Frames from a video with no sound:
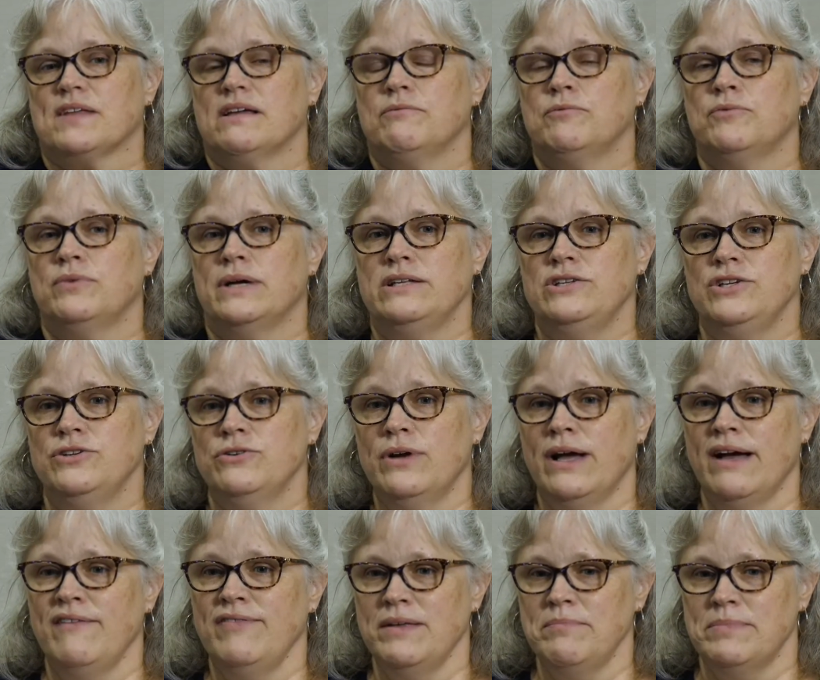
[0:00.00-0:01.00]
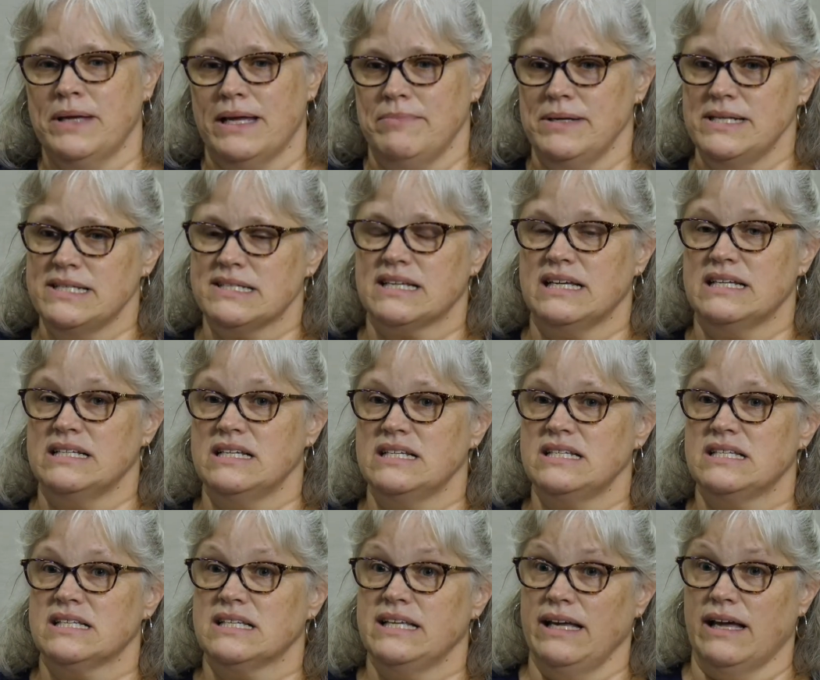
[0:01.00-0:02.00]
When you have the baby skin to
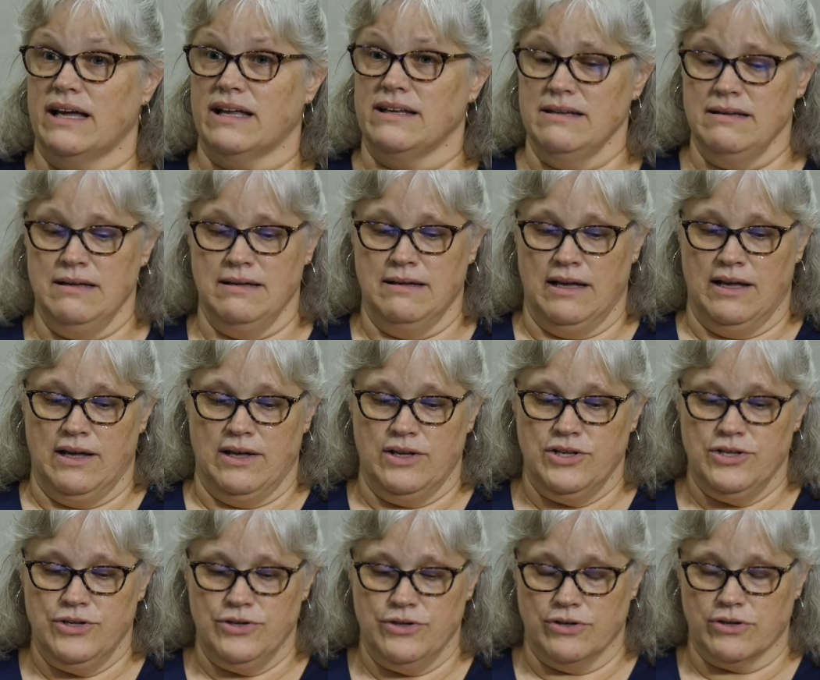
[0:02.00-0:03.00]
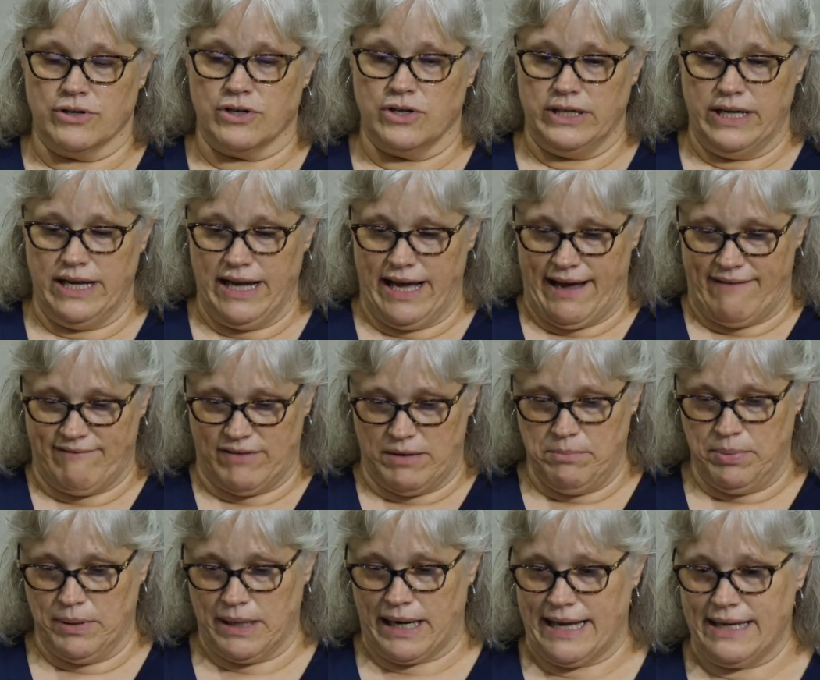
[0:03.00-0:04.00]
skin, you're going to have a
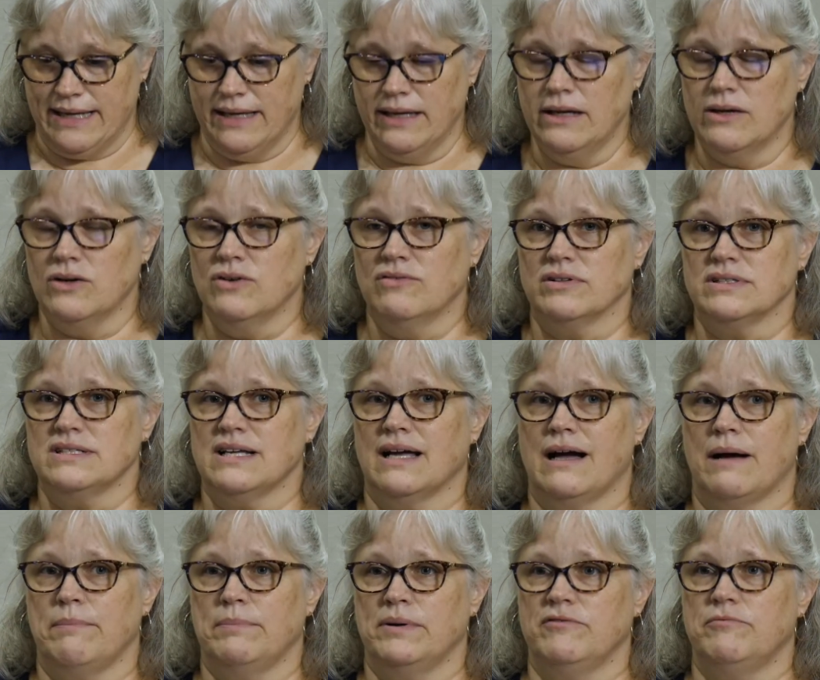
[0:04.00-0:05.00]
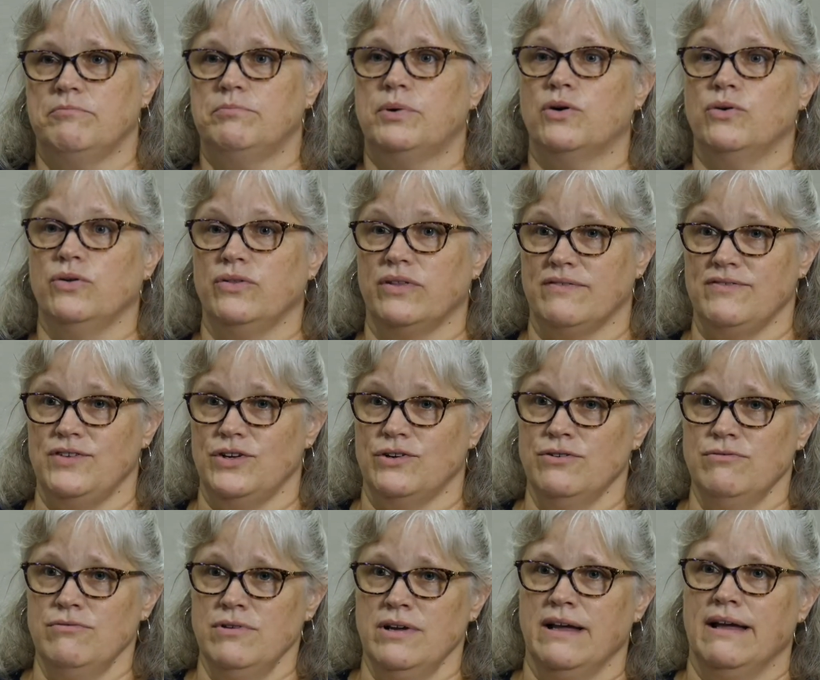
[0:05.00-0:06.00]
blanket over top of both of
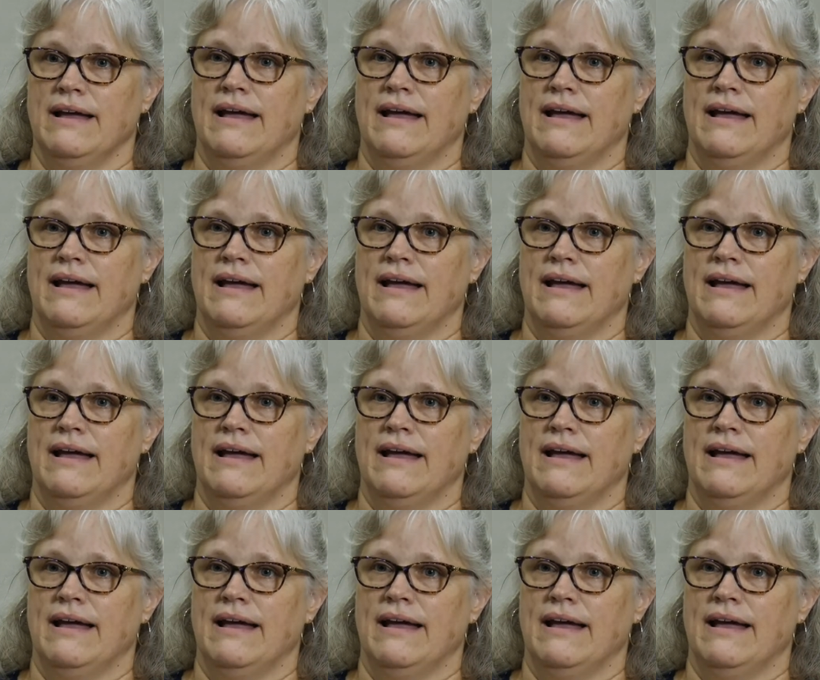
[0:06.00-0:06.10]
you,